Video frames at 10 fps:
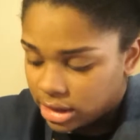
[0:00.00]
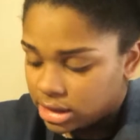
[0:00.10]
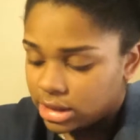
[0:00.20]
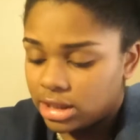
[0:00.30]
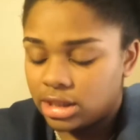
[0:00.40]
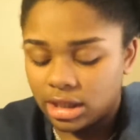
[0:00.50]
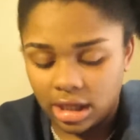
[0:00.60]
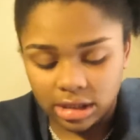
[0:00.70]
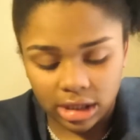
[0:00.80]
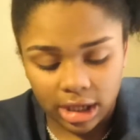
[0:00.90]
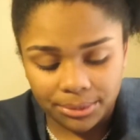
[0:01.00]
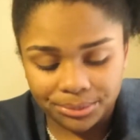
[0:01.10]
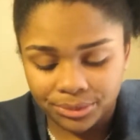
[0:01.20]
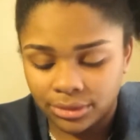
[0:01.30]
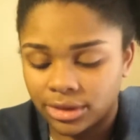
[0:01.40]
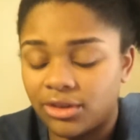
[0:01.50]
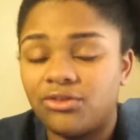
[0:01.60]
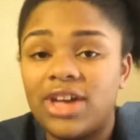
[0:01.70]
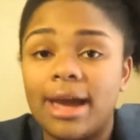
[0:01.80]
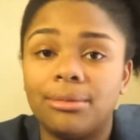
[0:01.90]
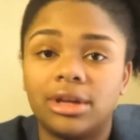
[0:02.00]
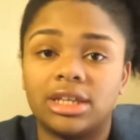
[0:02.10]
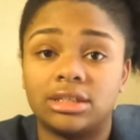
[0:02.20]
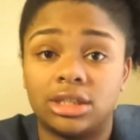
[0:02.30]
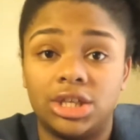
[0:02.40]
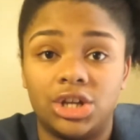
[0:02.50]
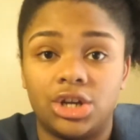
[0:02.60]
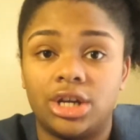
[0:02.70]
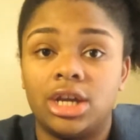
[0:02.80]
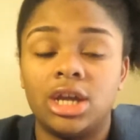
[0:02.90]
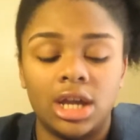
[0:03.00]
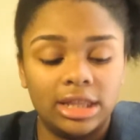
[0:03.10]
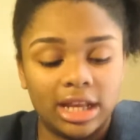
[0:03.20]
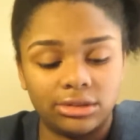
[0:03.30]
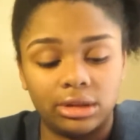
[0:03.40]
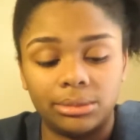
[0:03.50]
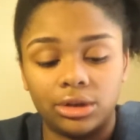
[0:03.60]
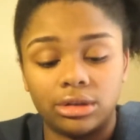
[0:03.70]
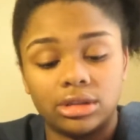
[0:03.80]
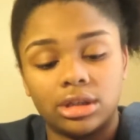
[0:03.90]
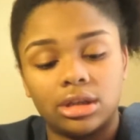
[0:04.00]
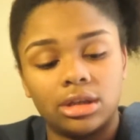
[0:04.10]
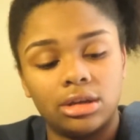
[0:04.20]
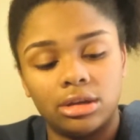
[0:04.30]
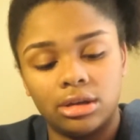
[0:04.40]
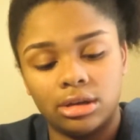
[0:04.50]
The stitching is like the fabric is thinner. That's what I'm noticing.